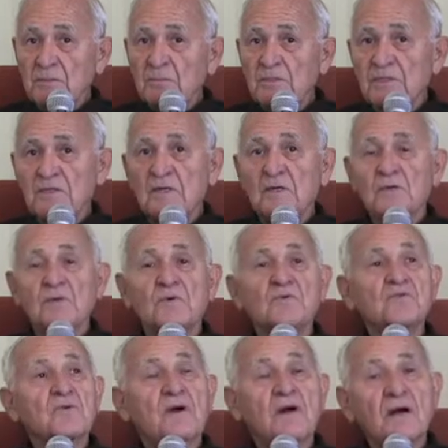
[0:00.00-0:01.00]
Blessed are
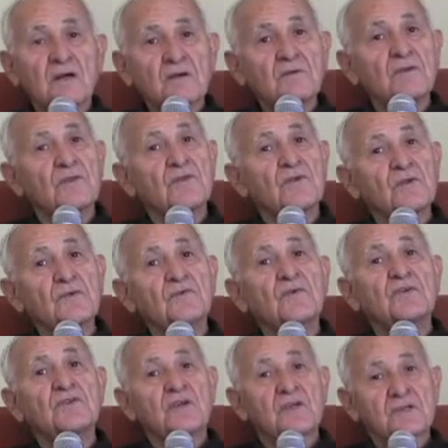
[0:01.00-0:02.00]
those who hunger and thirst
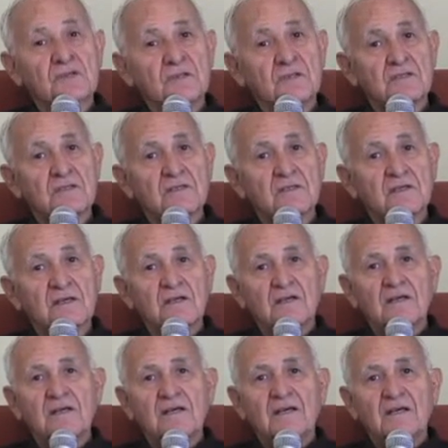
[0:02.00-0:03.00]
for justice.
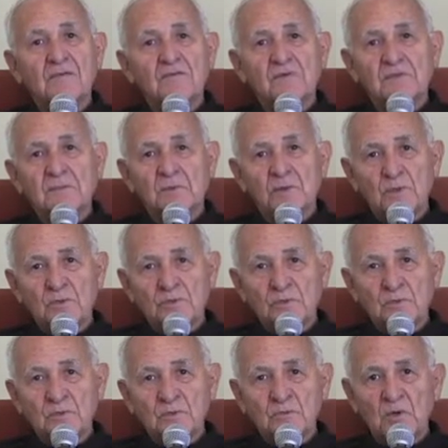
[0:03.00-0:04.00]
It was a
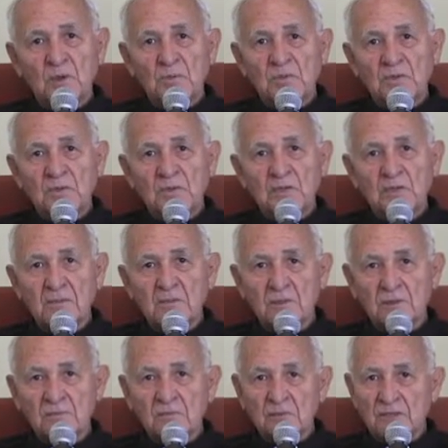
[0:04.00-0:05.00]
beautiful moment and a
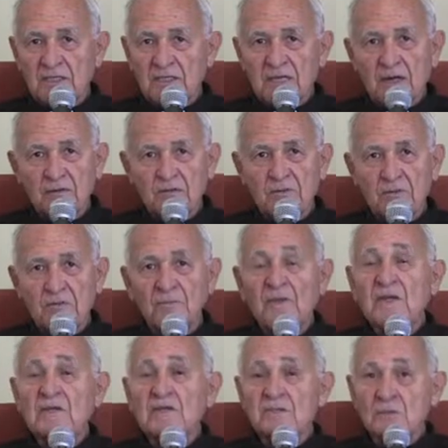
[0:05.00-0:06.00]
beautiful encounter.
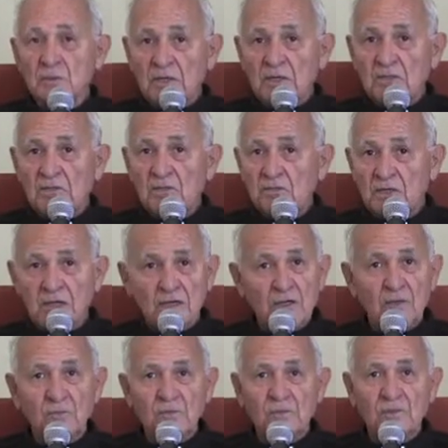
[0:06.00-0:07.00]
She went to
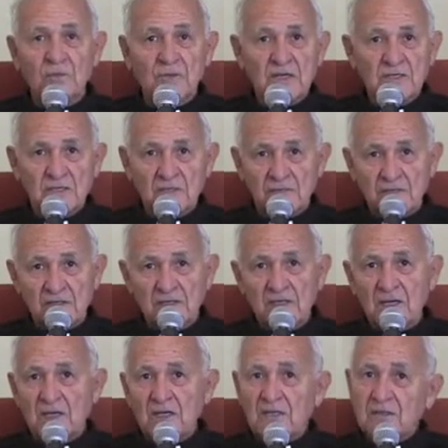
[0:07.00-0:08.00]
jail with the rest of us,
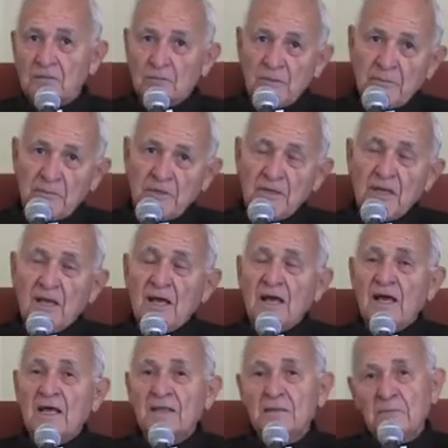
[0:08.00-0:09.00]
the women
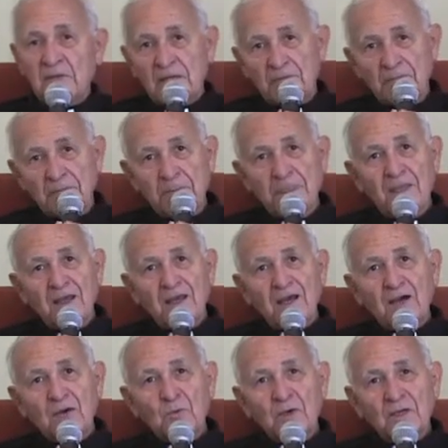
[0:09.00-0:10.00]
and the men.
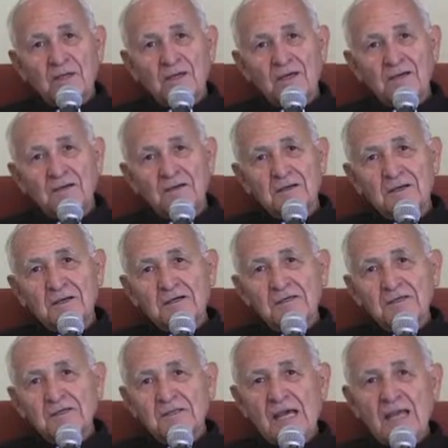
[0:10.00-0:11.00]
One
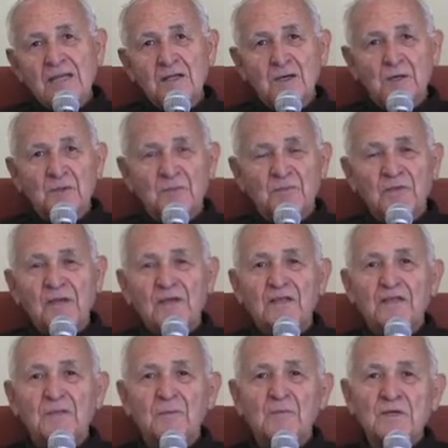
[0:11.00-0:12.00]
side note,
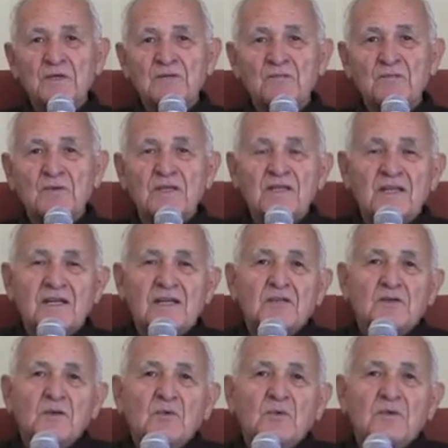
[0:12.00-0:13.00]
the priest friend that I
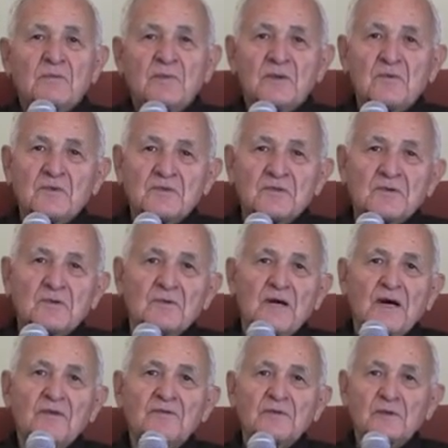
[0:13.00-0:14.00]
took with me was
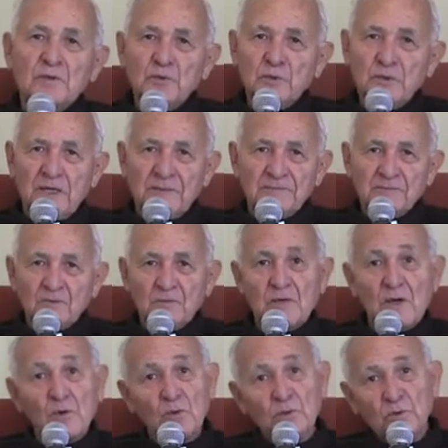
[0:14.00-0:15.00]
Raul
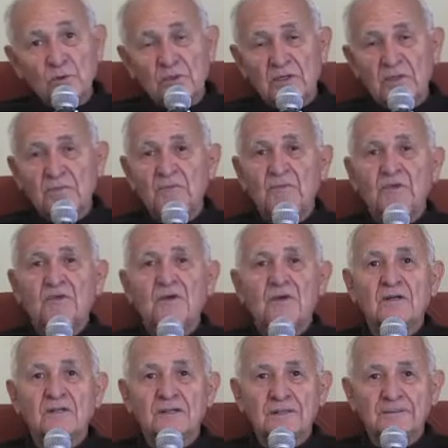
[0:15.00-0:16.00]
Luna, we
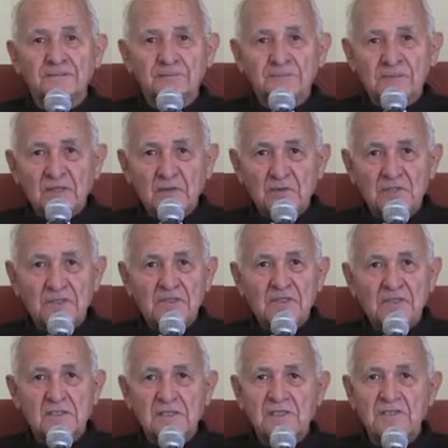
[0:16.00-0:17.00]
called him. He was a
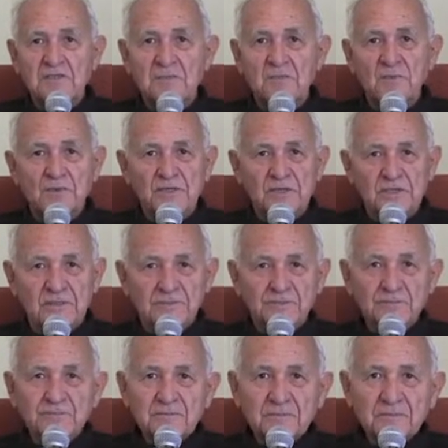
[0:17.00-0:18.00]
Salesian priest.
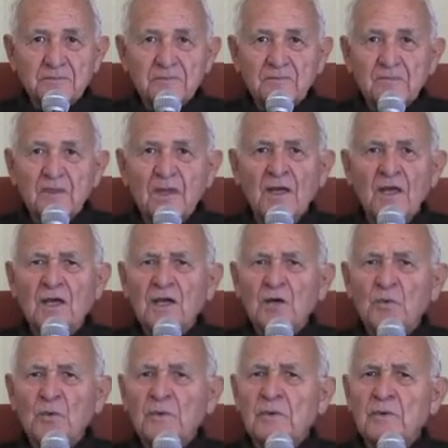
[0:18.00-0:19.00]

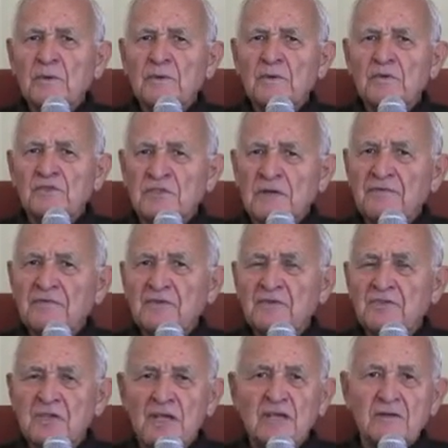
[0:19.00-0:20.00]
We were stuffed the
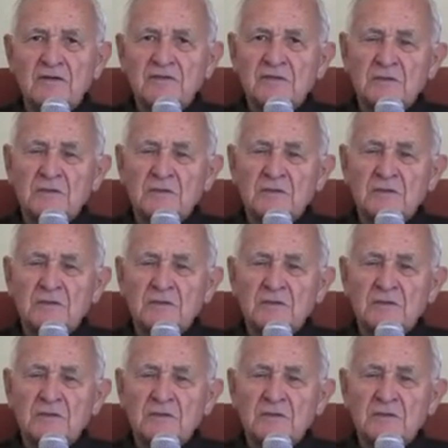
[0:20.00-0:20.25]
jails.